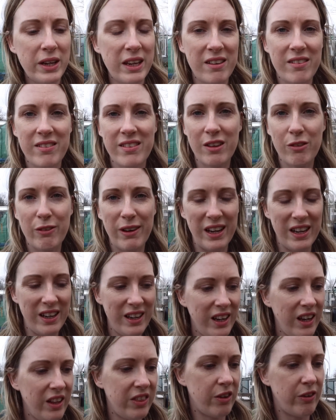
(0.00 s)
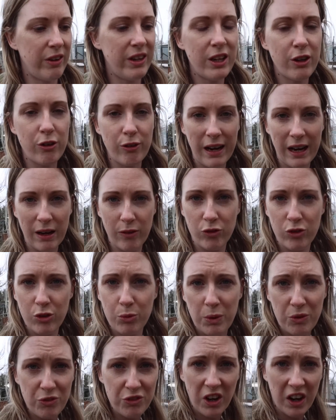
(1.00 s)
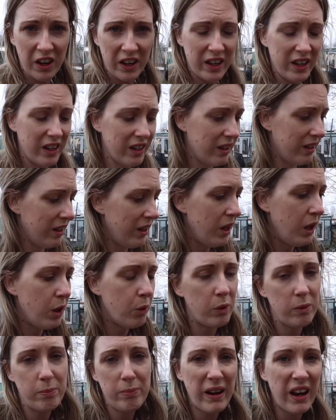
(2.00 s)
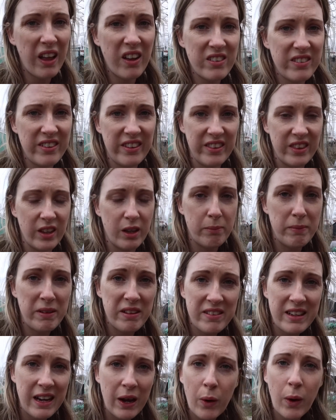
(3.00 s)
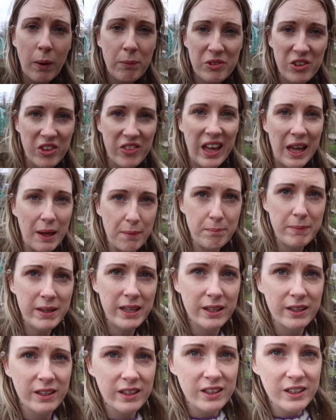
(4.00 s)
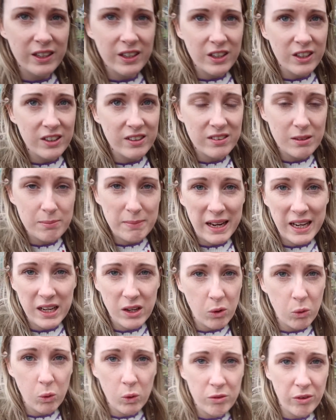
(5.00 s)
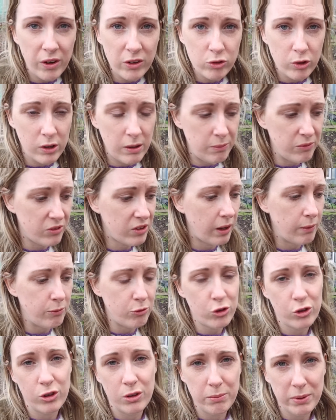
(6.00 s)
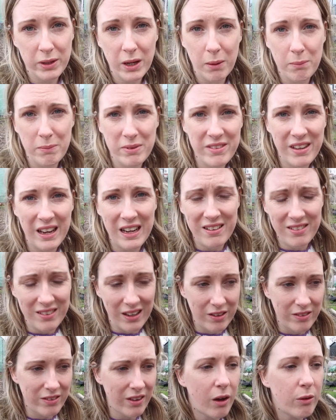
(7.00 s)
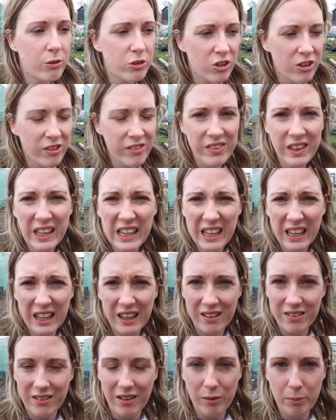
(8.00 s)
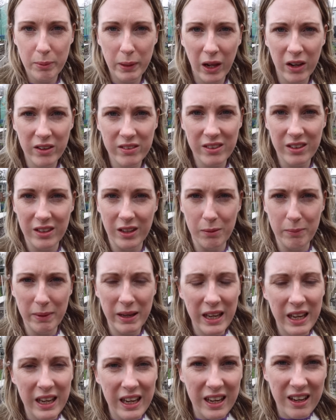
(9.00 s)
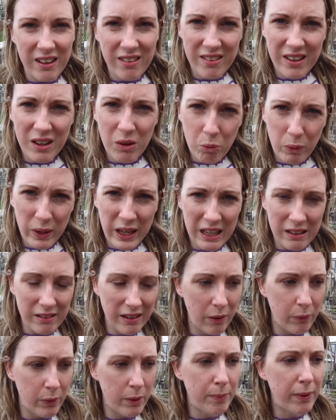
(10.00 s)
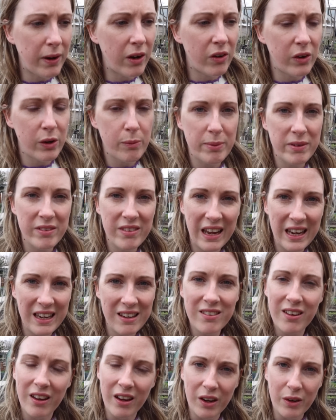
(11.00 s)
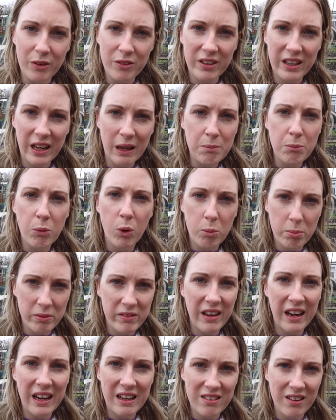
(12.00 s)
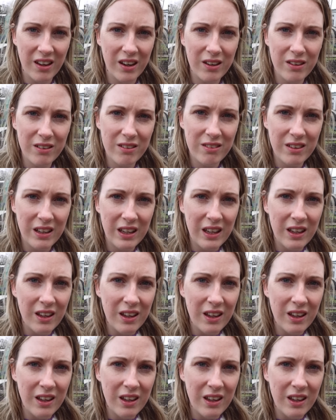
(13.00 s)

is they're in, they're in the ground, we've done it, we've planted them, it's now up to them to make all of our dreams come true and become potatoes. I was just thinking as I was planting them, isn't it weird how we plant a potato to get more potatoes?